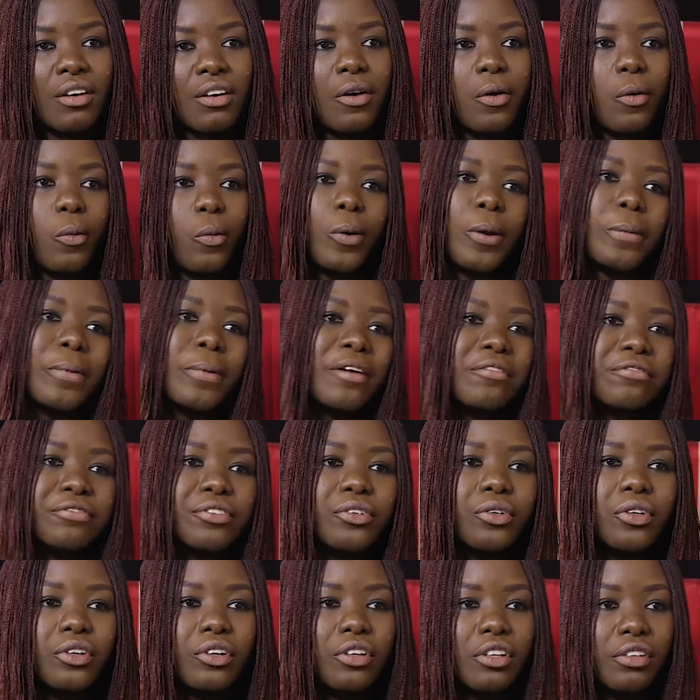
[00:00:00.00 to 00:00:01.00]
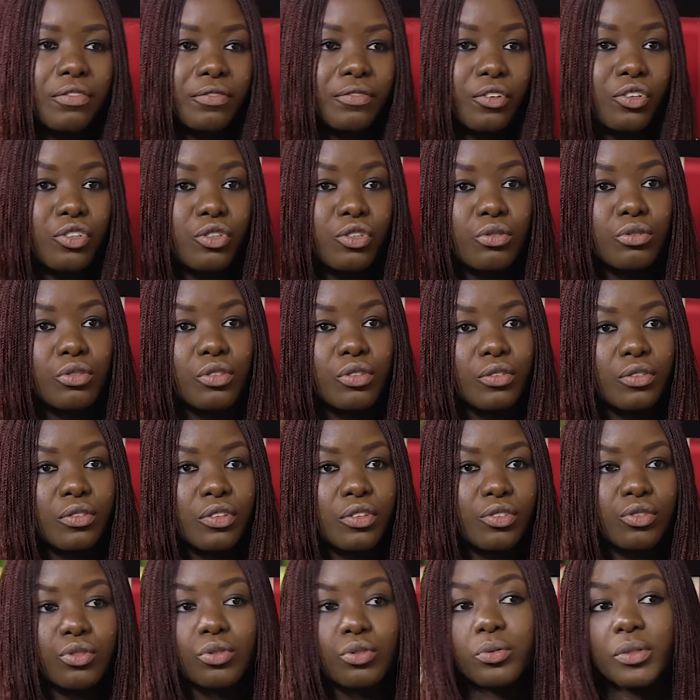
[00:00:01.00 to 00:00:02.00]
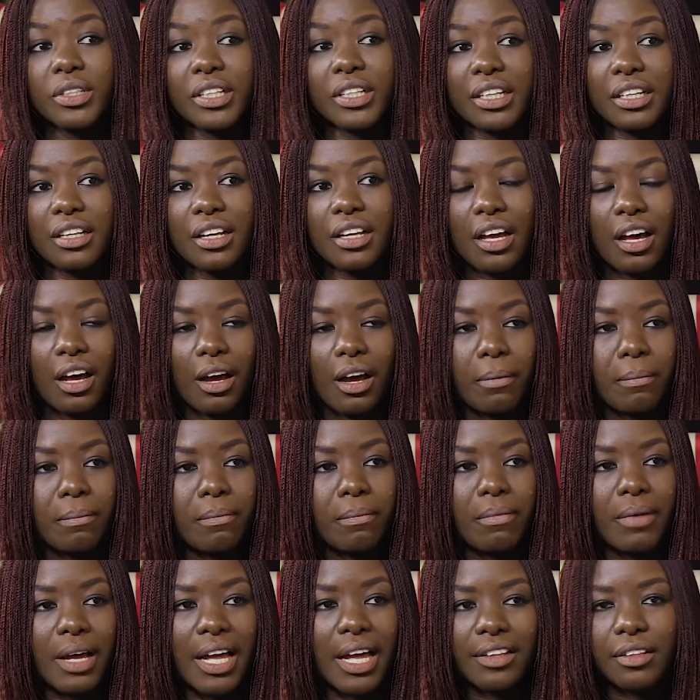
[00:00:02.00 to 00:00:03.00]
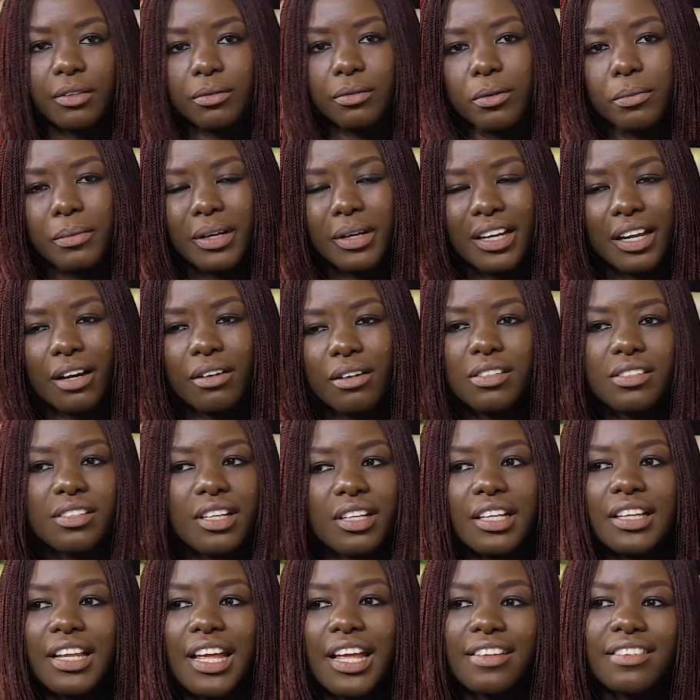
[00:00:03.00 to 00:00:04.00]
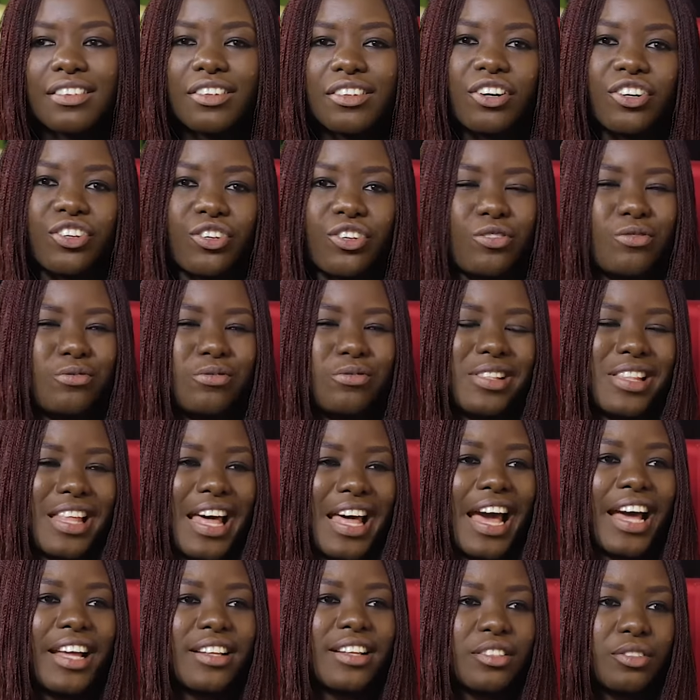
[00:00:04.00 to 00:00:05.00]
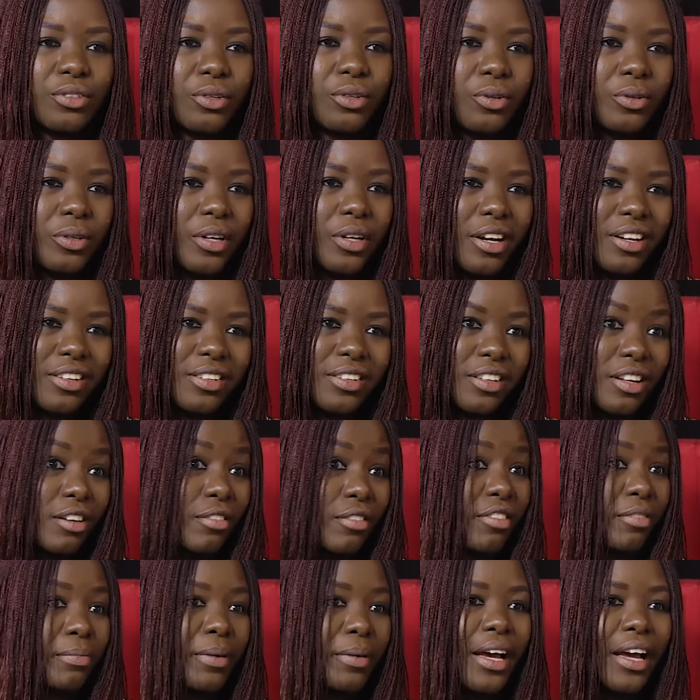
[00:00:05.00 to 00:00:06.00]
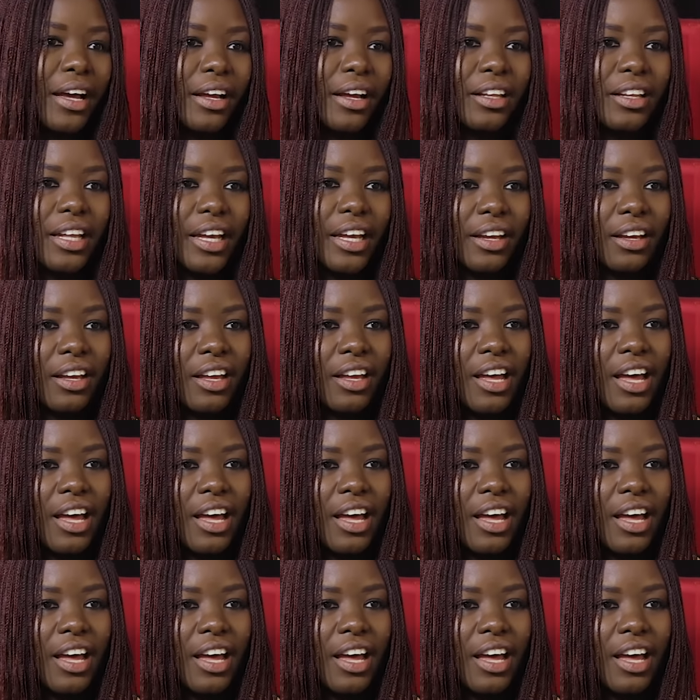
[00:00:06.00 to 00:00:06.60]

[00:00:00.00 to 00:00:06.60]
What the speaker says: women focused for you to do it as a woman. I would say let's not use that to hold ourselves back. Like,